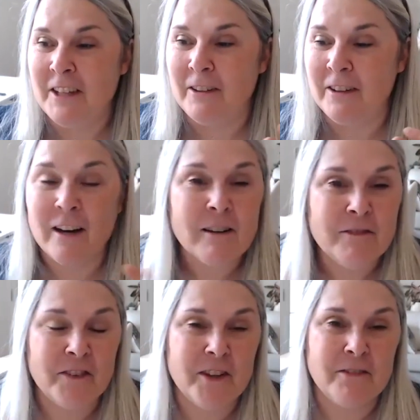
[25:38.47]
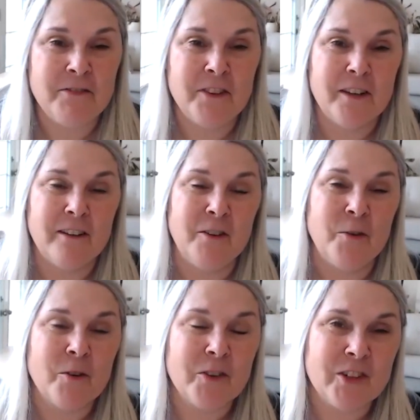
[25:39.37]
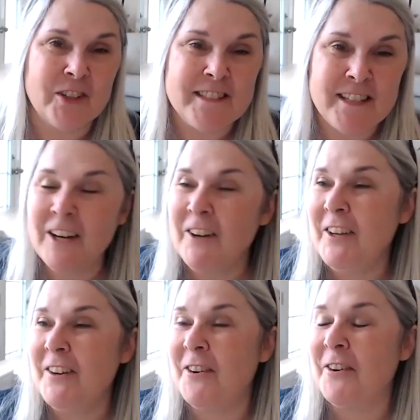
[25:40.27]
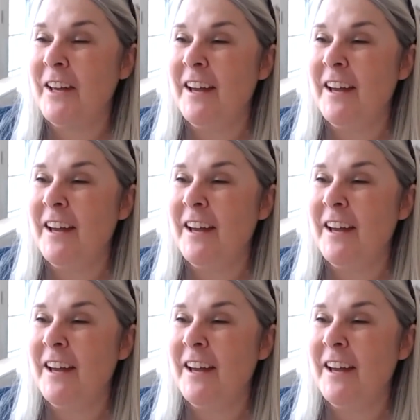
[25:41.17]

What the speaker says: love the Northern Ontario